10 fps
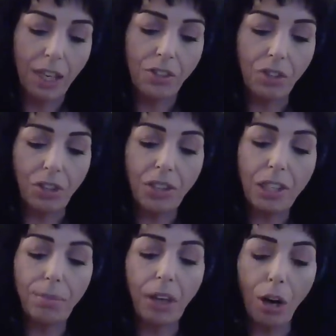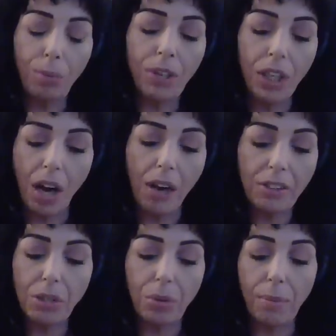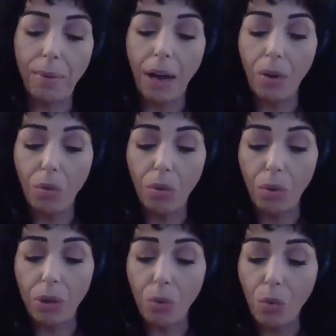So you need to be open and honest with